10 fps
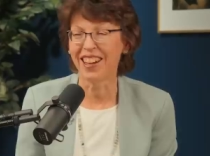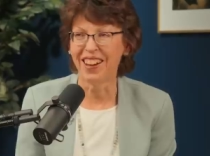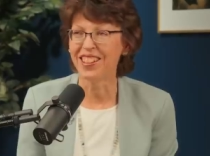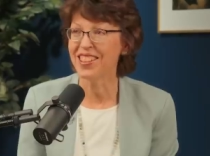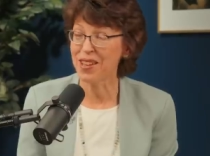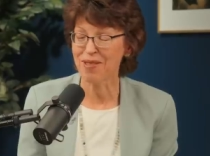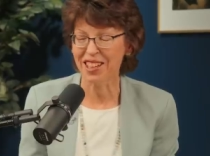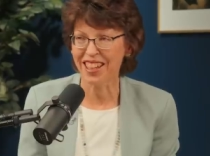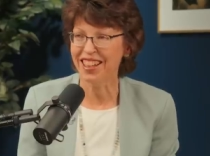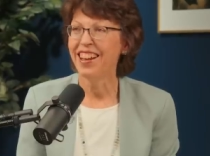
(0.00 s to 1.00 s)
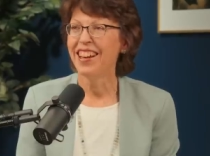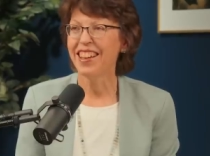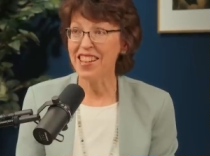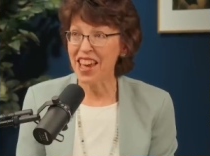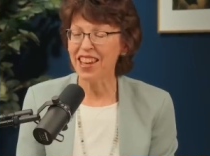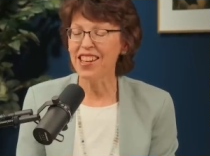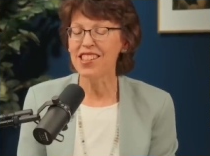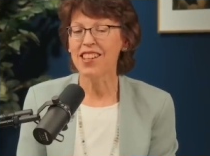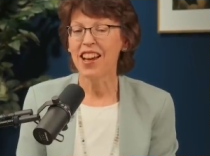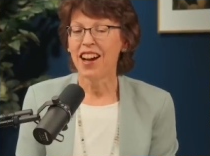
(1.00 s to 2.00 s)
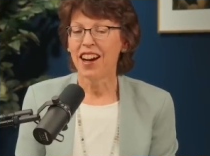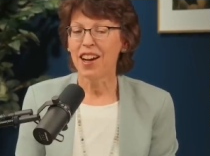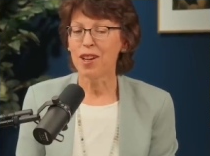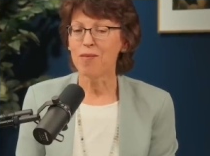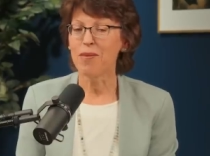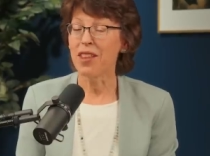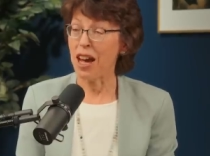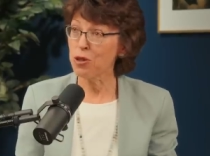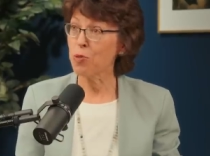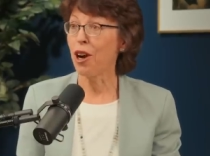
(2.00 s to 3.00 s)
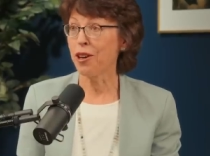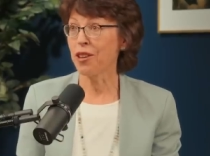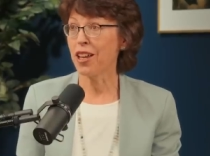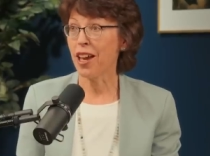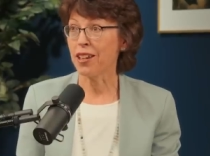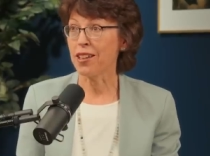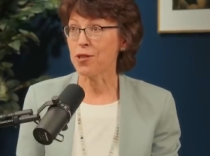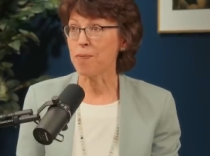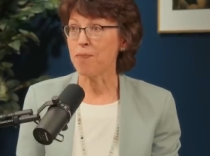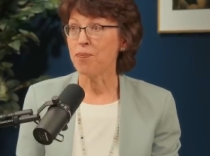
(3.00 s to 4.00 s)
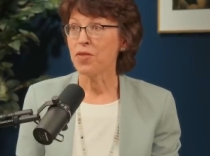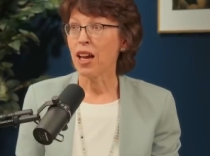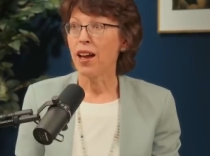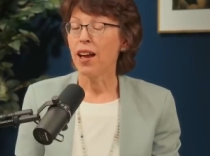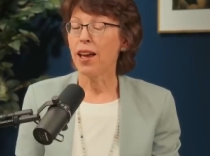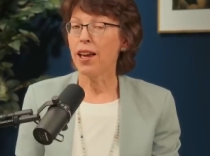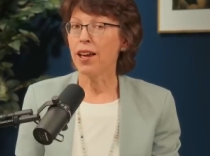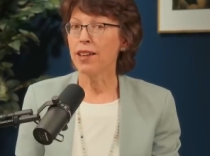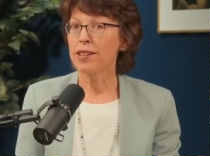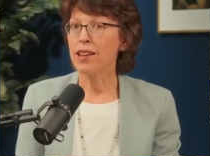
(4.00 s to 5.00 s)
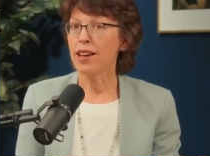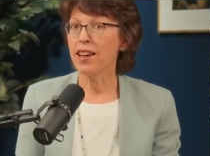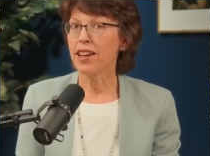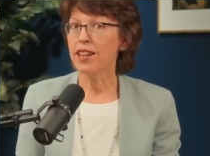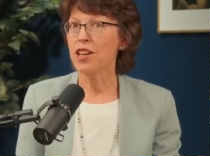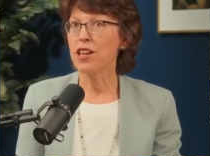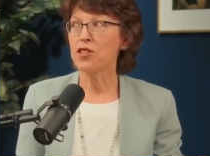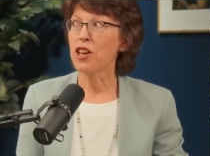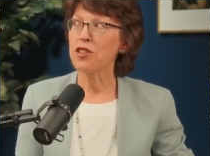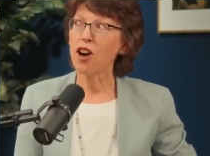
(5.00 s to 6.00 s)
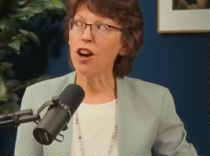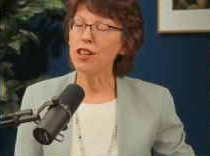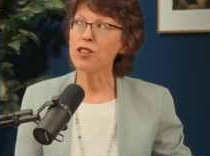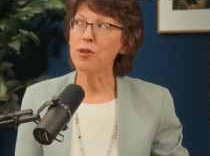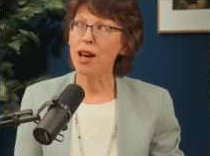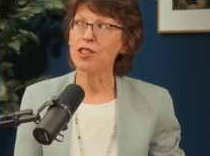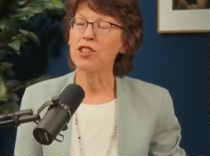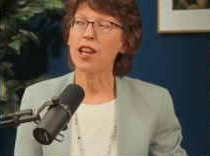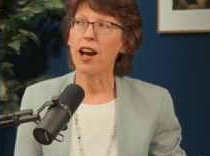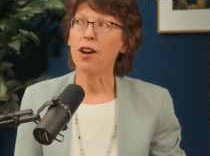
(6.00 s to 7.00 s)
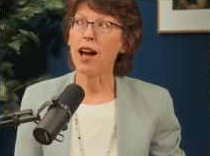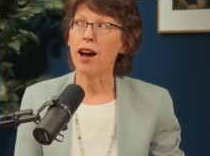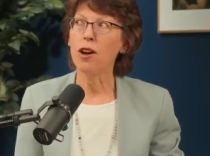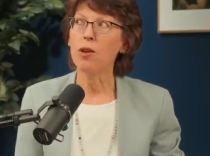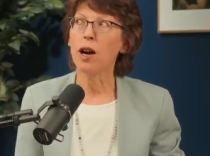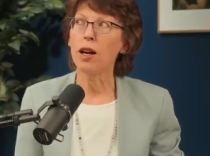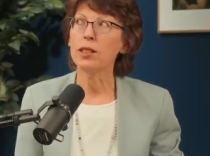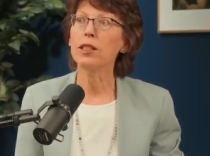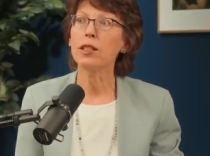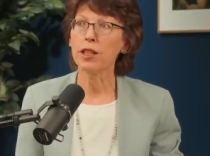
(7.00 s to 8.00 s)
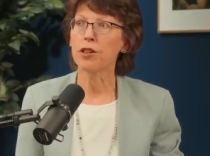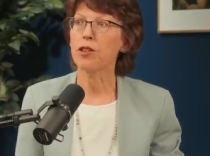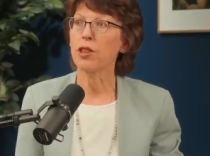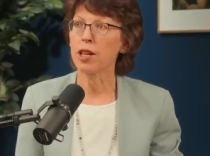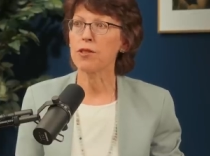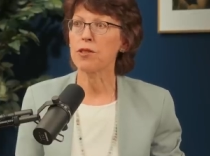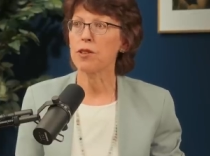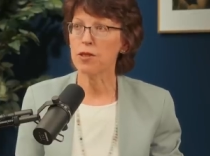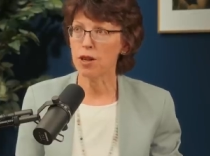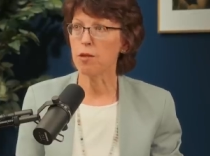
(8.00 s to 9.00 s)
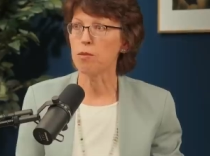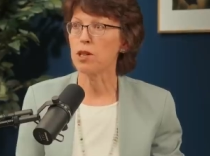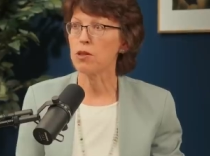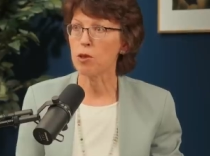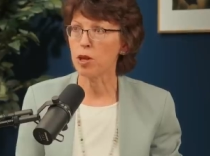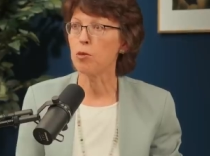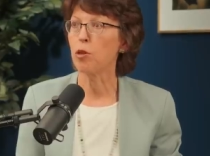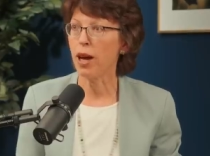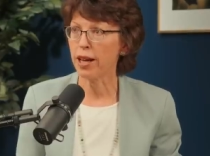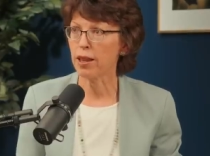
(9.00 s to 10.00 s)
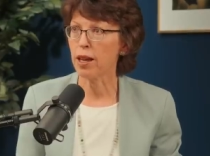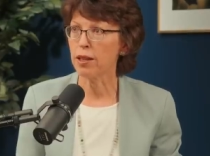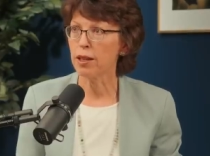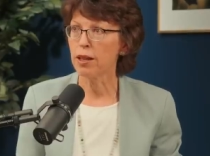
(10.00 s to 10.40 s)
you know, it seems like in the 80s. Um, that was prior to the catechism. Right. And it, it's, it's hard to imagine now how unclear things seemed to people back then.